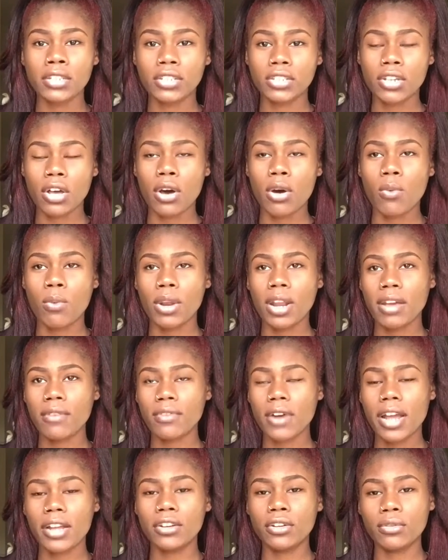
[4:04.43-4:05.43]
So whenever
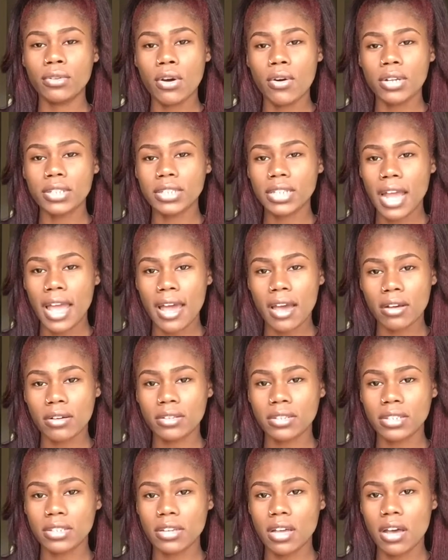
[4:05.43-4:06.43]
I do go into the
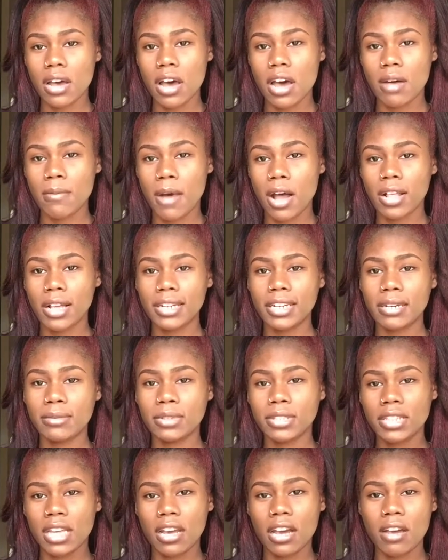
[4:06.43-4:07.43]
house, all I did was
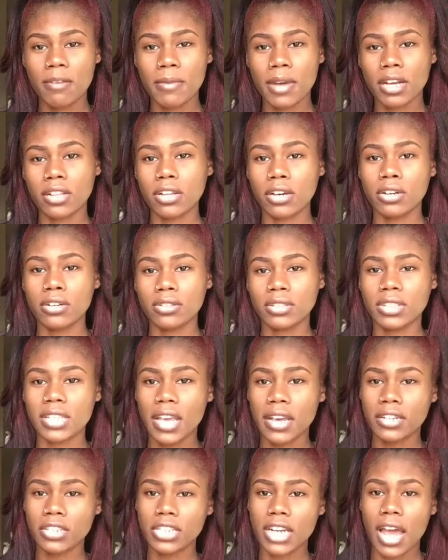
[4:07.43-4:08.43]
take off my clothes,
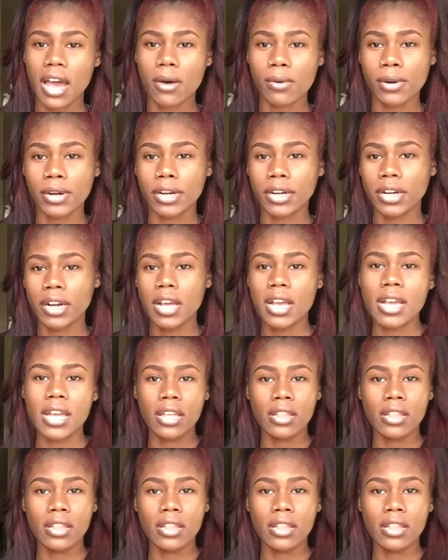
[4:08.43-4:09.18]
take a shower.